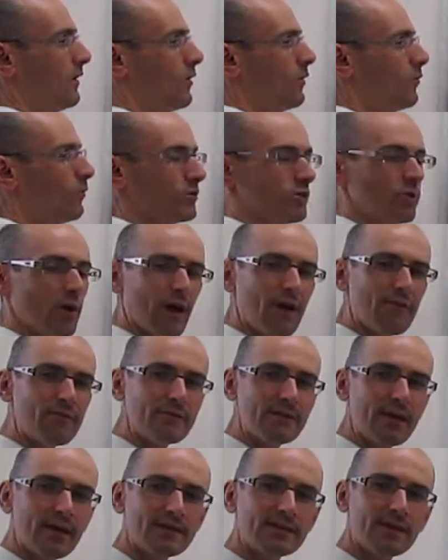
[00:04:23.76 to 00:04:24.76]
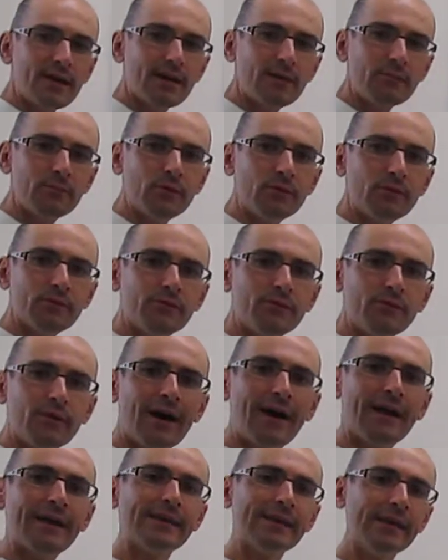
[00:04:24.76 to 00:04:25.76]
when you have that type of,
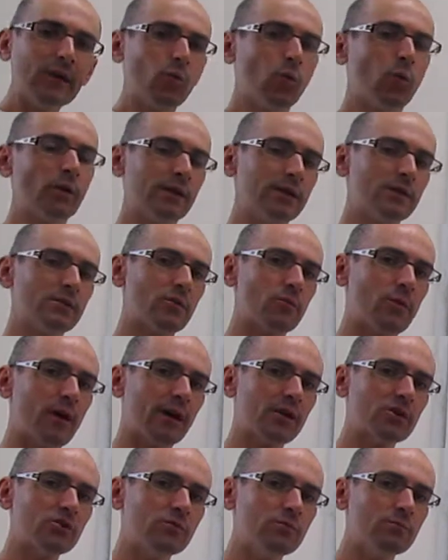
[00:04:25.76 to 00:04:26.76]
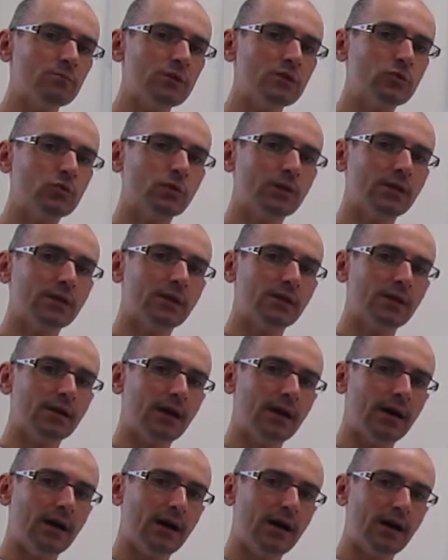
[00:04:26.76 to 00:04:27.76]
of equal interaction between
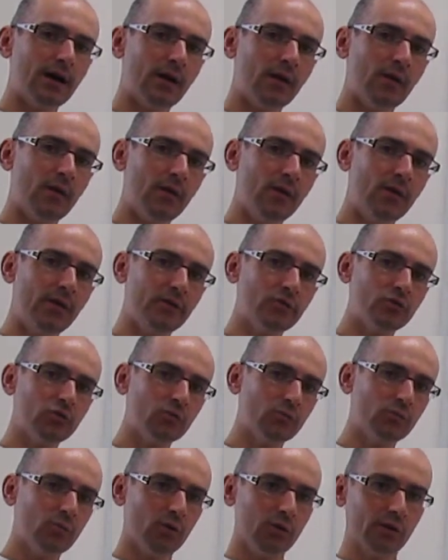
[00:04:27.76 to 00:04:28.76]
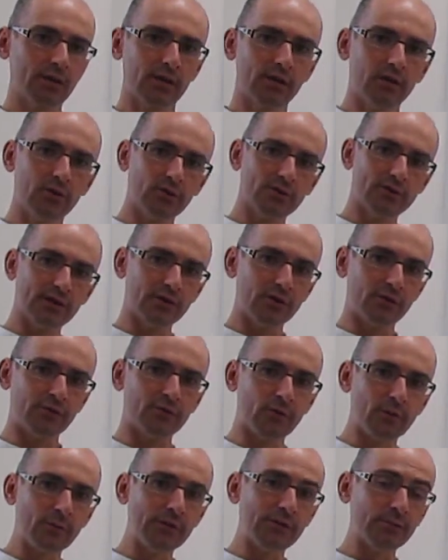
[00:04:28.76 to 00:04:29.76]
uh, the two molecules that you're
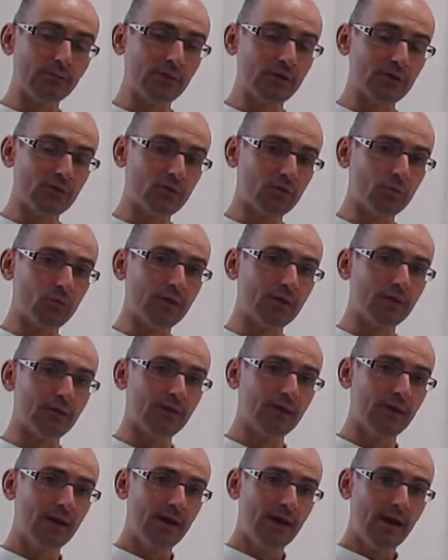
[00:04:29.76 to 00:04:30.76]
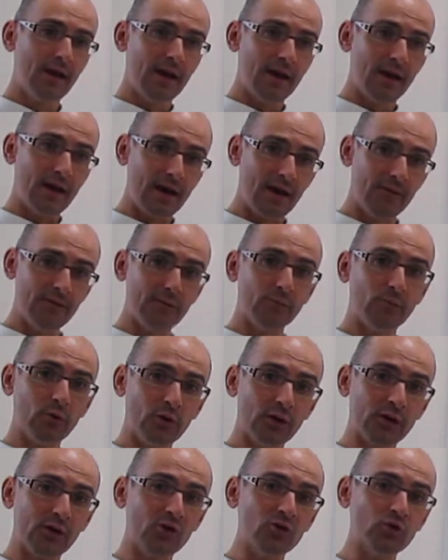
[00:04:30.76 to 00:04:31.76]
forming the mixture with and the
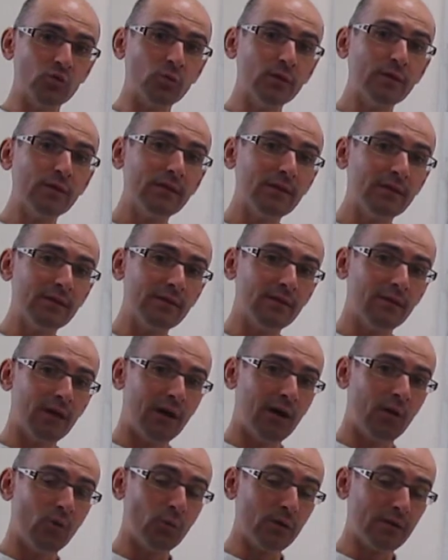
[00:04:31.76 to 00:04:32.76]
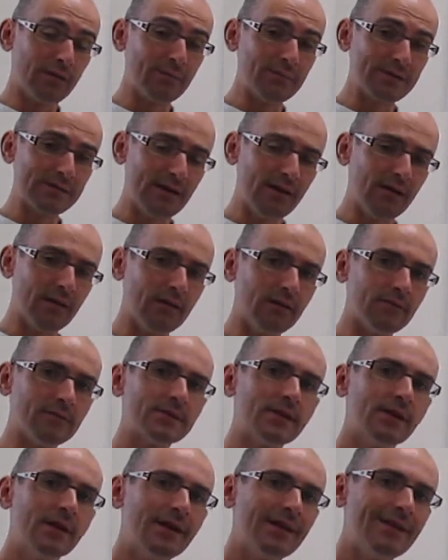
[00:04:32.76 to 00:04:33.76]
molecules within uh, with
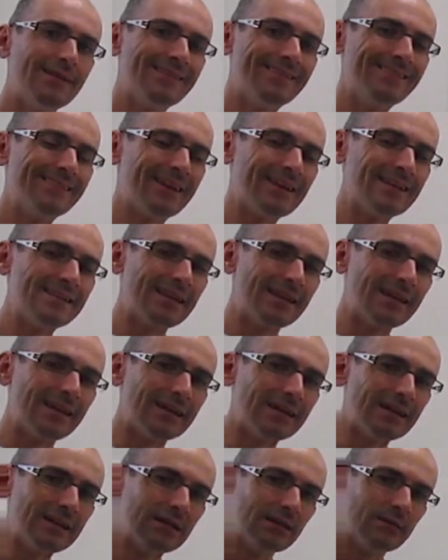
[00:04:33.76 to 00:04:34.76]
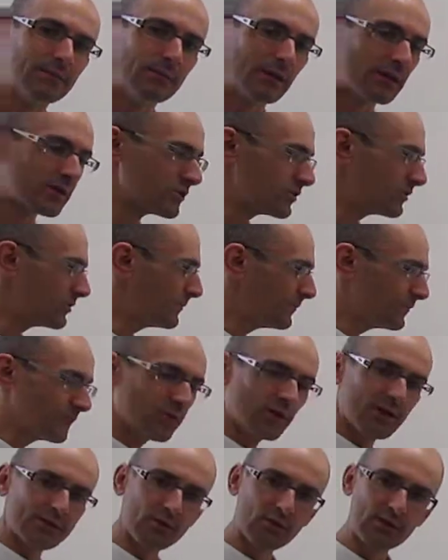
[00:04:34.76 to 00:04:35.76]
themselves, then that is an ideal mixture.
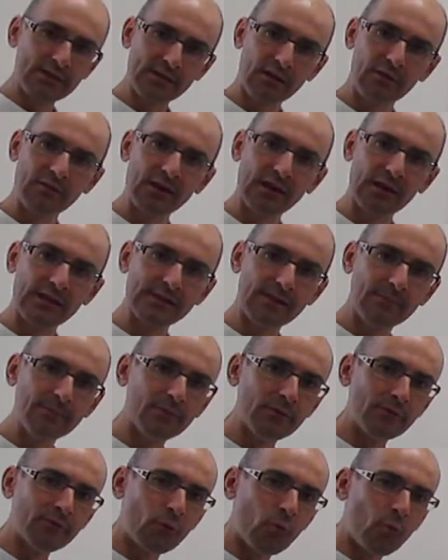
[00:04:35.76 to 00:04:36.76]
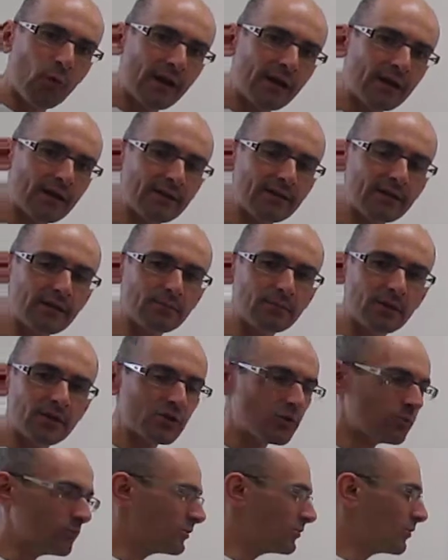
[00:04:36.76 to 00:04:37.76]
Okay, so let's give an example for what an ideal
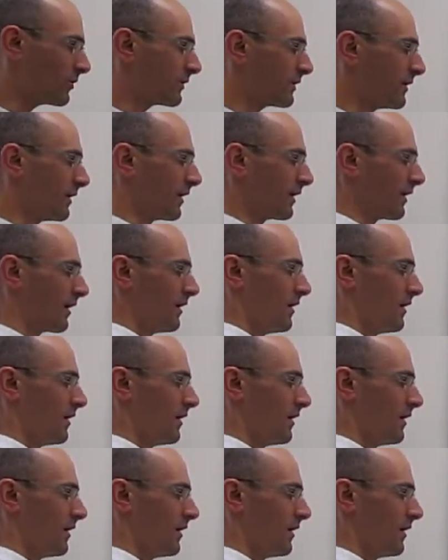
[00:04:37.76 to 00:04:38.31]
mixture would look like.